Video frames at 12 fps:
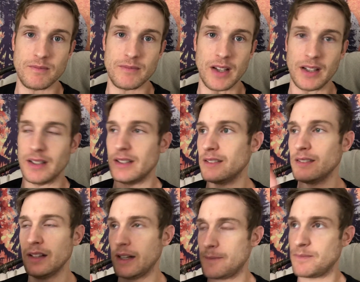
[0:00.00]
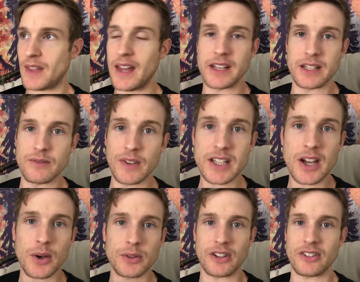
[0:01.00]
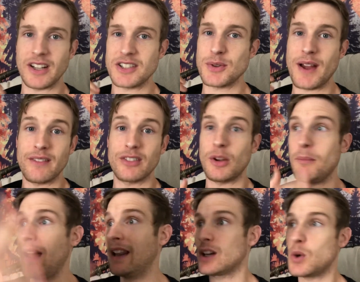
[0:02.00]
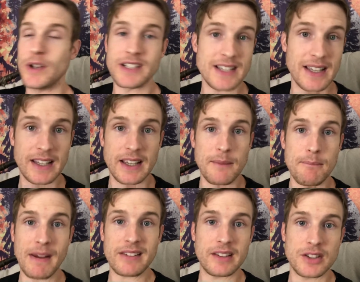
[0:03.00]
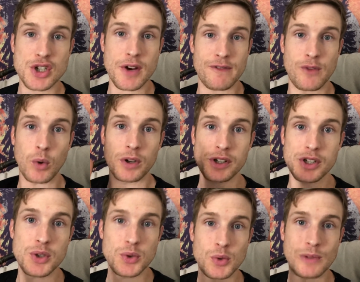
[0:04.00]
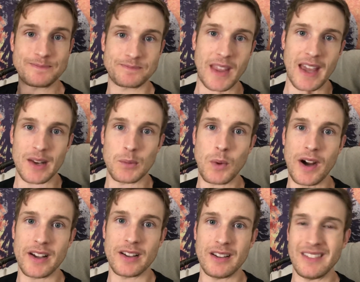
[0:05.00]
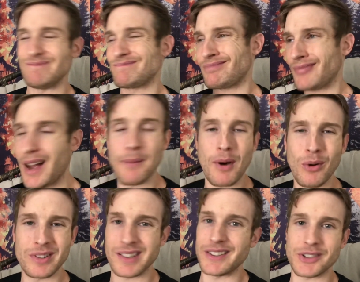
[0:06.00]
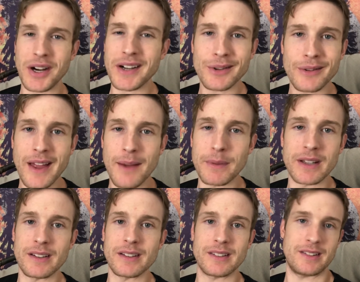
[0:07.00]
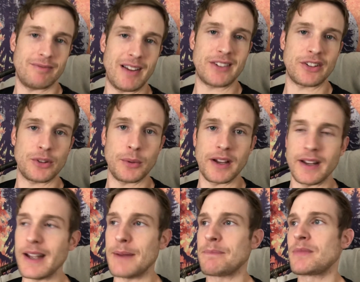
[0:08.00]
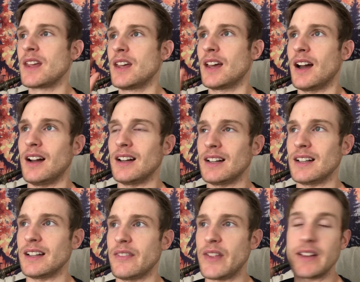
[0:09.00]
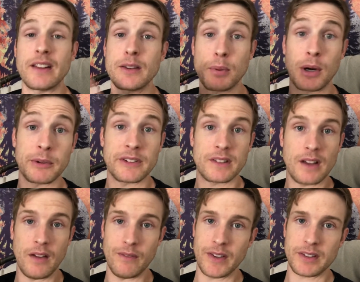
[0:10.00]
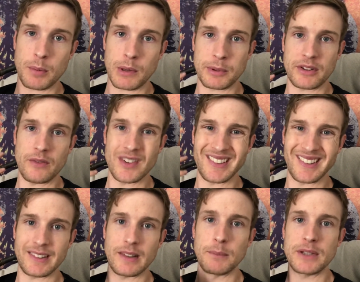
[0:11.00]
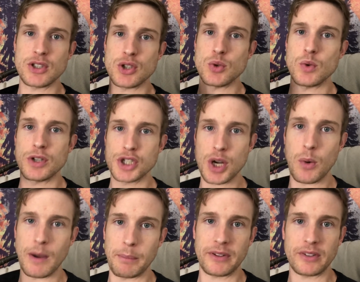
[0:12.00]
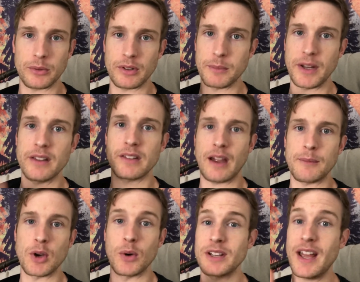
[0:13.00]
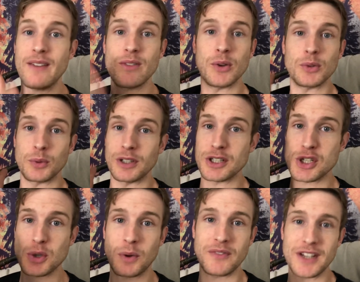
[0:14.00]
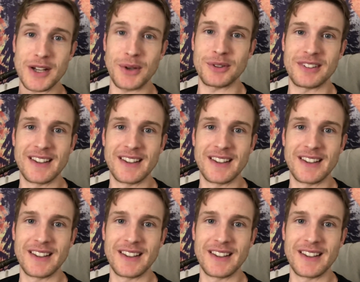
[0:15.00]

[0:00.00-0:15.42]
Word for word: uh, like edited videos. It's not to have some eloquent message for you. And while I'm always going to try to do that because that's just the way I am. Uh, that's not the purpose of this. The purpose of this is simply to show up. So some days I'm going to have those really short videos